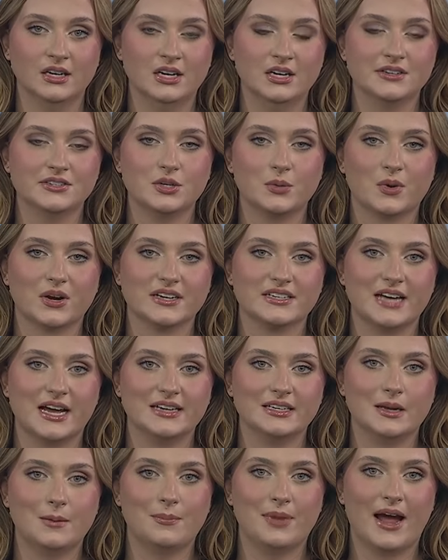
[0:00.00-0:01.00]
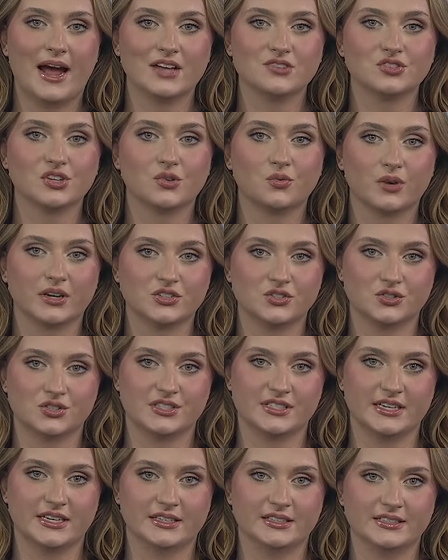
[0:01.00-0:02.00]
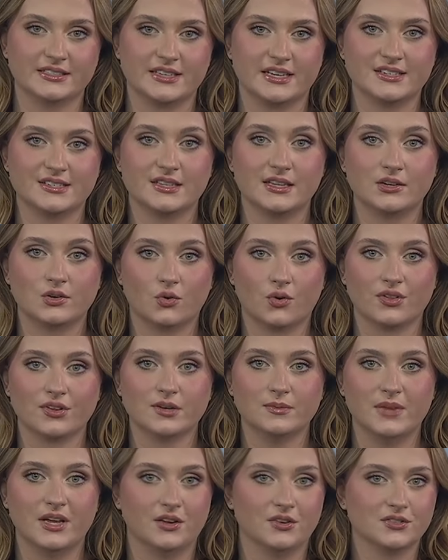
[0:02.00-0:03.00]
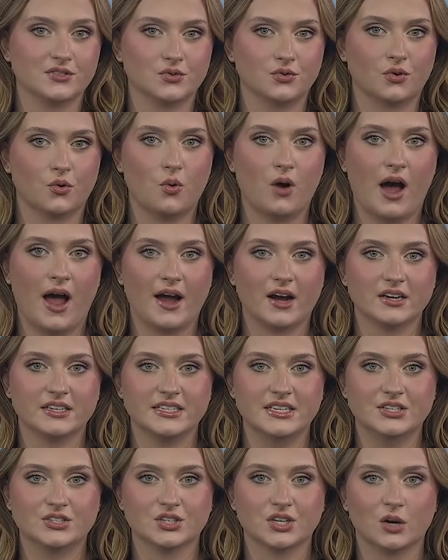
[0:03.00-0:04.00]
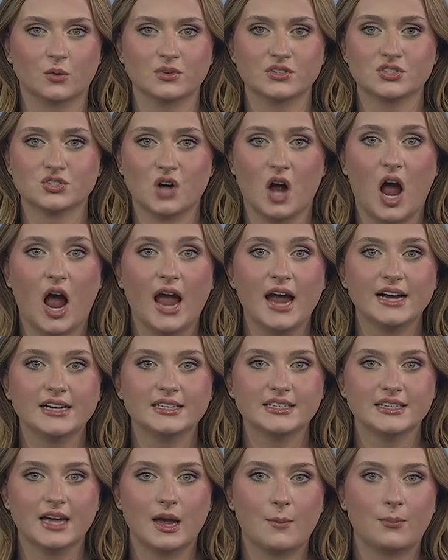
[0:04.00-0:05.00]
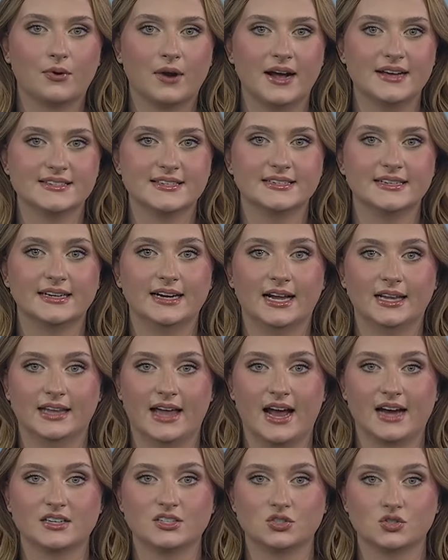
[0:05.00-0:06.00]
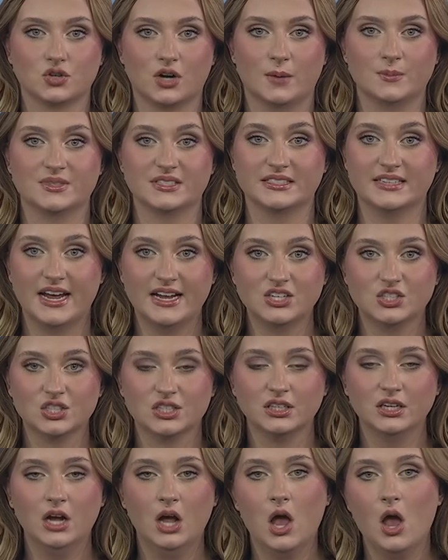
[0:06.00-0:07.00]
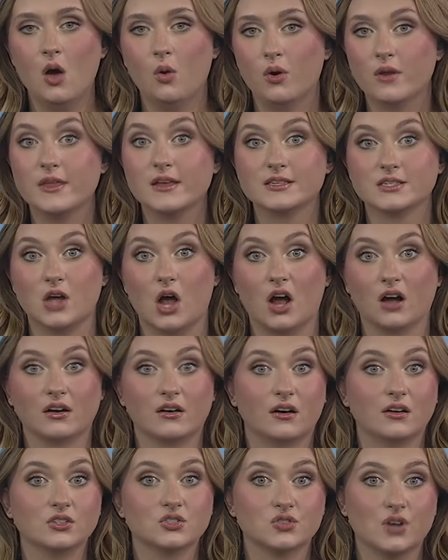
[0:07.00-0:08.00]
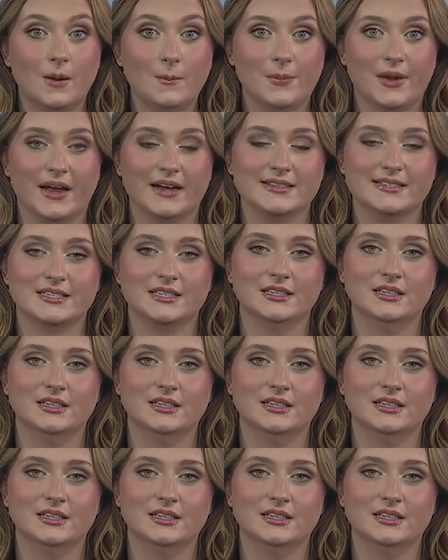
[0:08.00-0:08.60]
Superintendent Patrick Richardson says the Northern Middle School choir teacher was trying to get President-elect Trump's attention with a song called Trumpet.